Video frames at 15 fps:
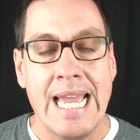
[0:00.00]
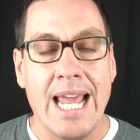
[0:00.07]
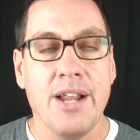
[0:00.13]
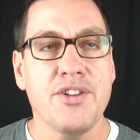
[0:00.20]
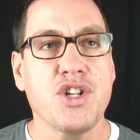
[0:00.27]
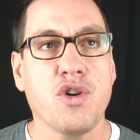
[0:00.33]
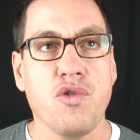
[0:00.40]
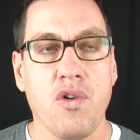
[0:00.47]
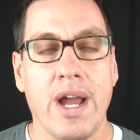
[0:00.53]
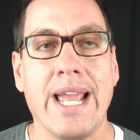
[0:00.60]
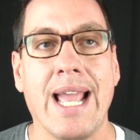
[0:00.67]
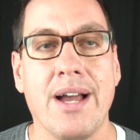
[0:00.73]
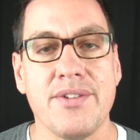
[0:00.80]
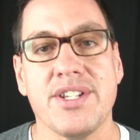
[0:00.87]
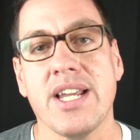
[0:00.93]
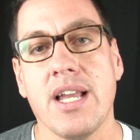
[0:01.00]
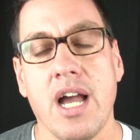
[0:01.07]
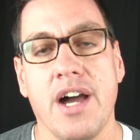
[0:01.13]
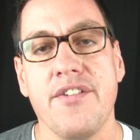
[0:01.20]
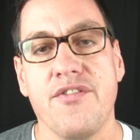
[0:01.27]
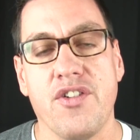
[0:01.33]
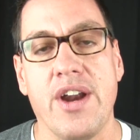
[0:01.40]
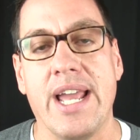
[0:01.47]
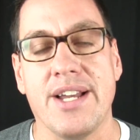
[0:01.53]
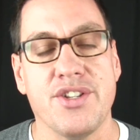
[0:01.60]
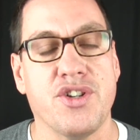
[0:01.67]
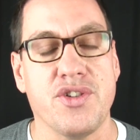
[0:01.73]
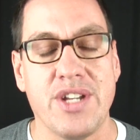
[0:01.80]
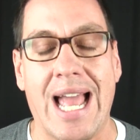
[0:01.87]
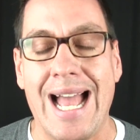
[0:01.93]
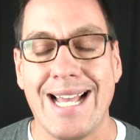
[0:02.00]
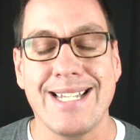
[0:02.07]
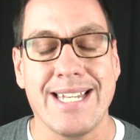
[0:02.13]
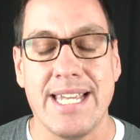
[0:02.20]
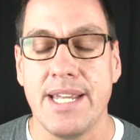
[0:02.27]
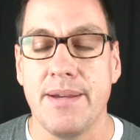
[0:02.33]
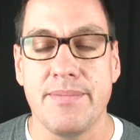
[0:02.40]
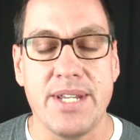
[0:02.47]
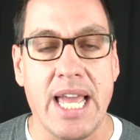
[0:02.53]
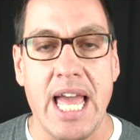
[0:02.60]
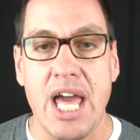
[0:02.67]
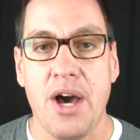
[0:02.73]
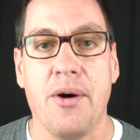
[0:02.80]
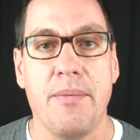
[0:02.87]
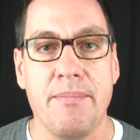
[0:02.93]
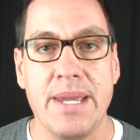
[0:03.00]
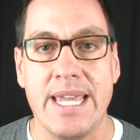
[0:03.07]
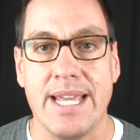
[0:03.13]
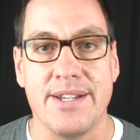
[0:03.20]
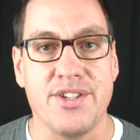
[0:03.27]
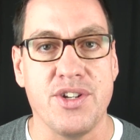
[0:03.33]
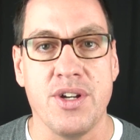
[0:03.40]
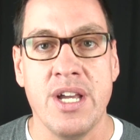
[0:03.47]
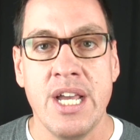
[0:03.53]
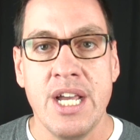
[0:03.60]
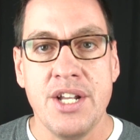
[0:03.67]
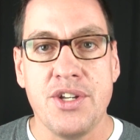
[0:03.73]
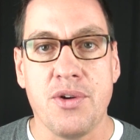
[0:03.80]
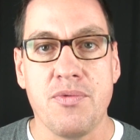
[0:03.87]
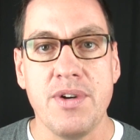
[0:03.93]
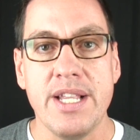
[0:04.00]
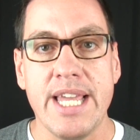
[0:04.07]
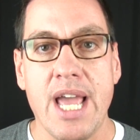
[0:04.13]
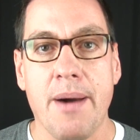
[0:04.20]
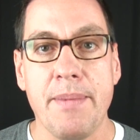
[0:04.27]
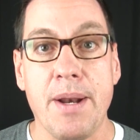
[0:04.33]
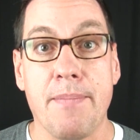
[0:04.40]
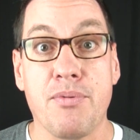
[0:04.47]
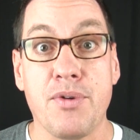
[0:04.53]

And I was crying out to God for answers, asking Him to help me and to really help me to